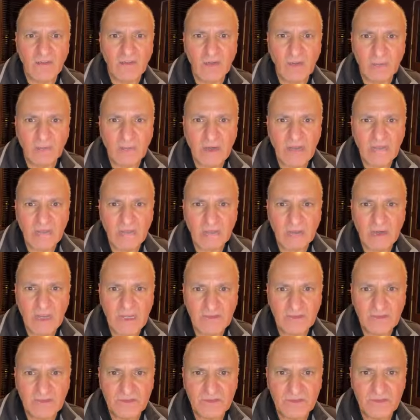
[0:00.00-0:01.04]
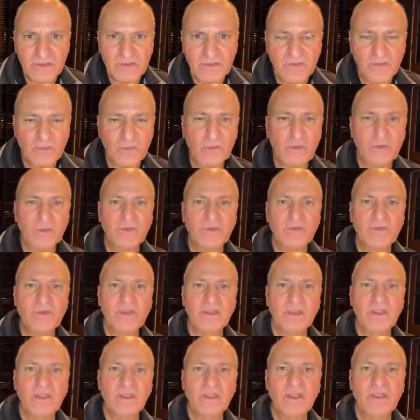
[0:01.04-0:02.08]
So private practice is enforced,
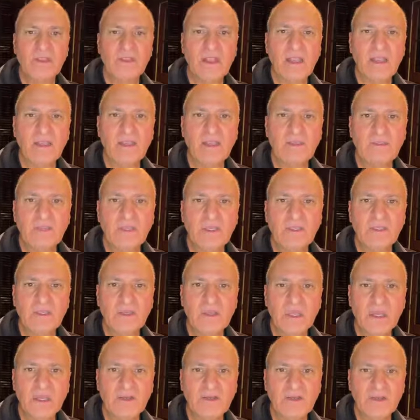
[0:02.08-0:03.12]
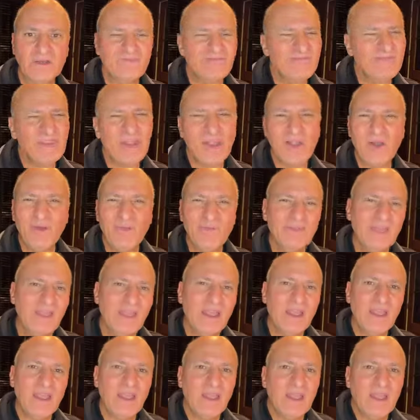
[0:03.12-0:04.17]
non-competes in contract. No,
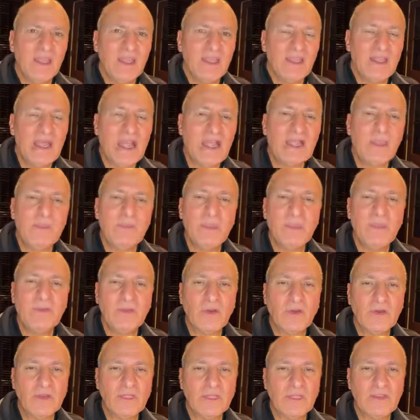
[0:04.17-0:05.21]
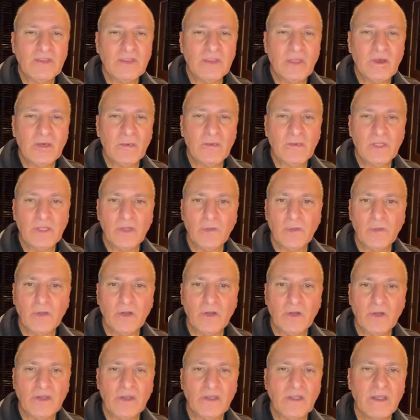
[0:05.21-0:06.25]
Non-competes aren't legal. They don't really
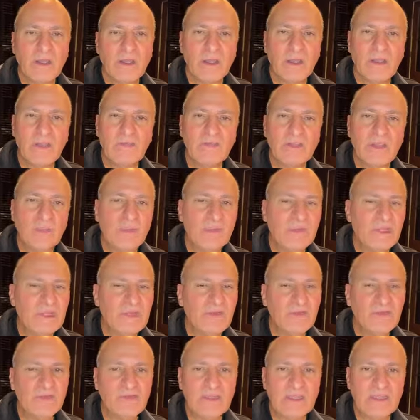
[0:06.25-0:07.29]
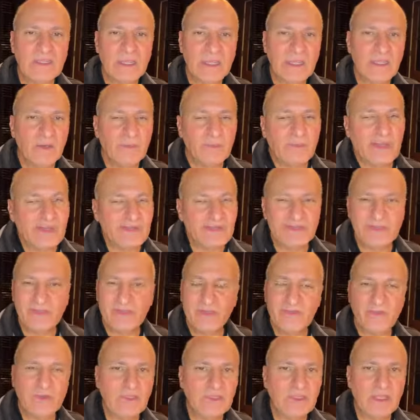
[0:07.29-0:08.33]
work. If someone leaves you and they take your patients,
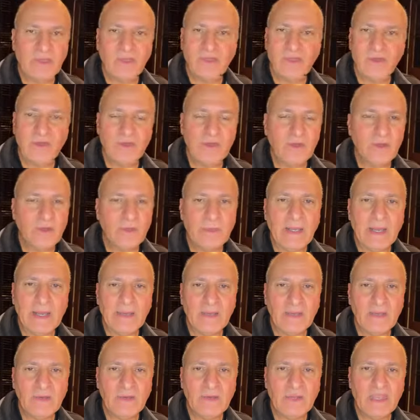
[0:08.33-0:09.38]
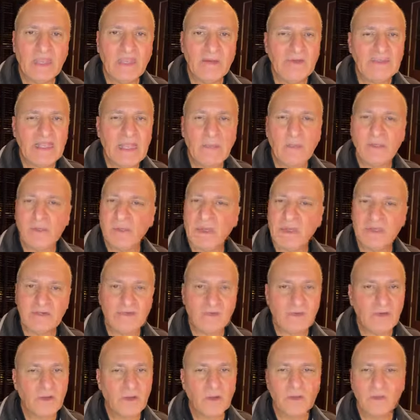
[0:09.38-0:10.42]
there's really nothing you can do about it. You can't stop a
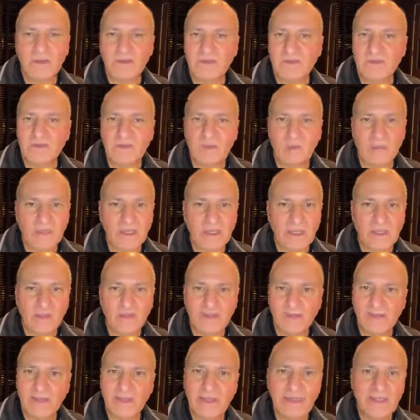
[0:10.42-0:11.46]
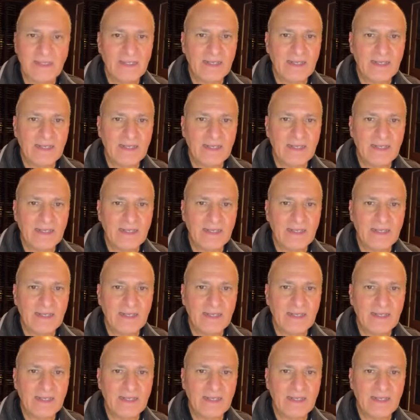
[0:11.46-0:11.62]
patient from going to see someone else.